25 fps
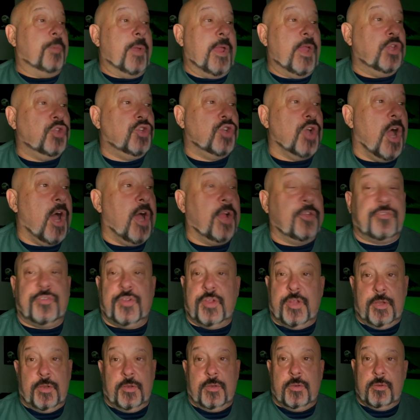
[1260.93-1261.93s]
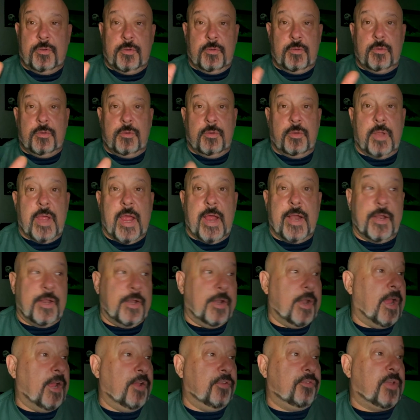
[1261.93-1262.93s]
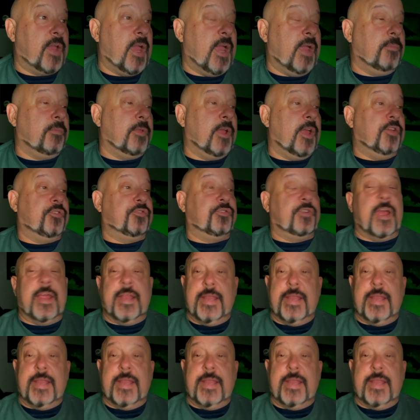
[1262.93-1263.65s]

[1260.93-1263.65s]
Johnson had a nice game last night.